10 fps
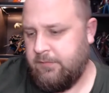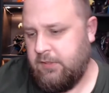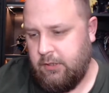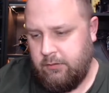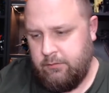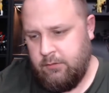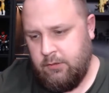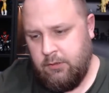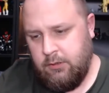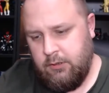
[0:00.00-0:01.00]
Okay.
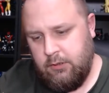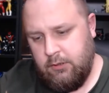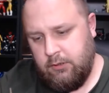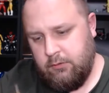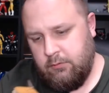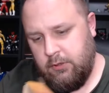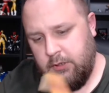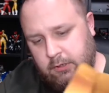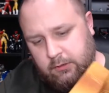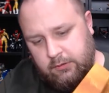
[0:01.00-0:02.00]

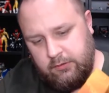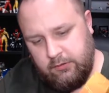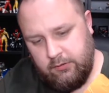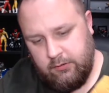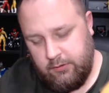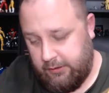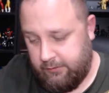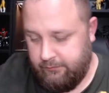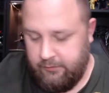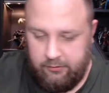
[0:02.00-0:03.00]
Rhinox.
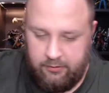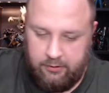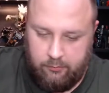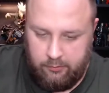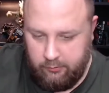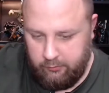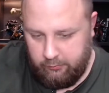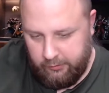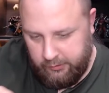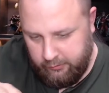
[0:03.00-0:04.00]
He's got one going
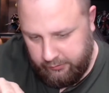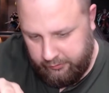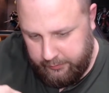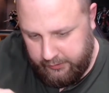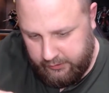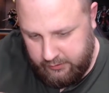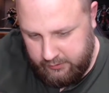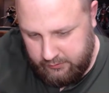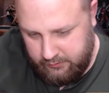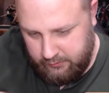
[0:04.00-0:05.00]
right across the
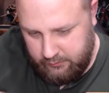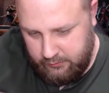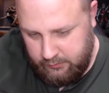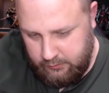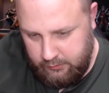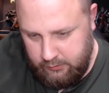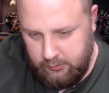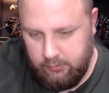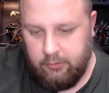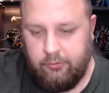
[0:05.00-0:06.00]
back.
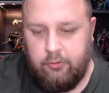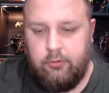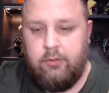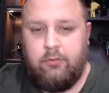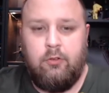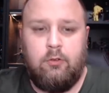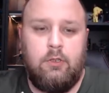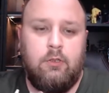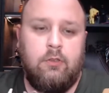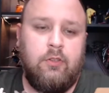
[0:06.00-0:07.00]
Also, this
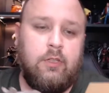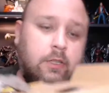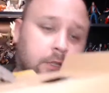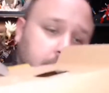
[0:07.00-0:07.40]
totally looks like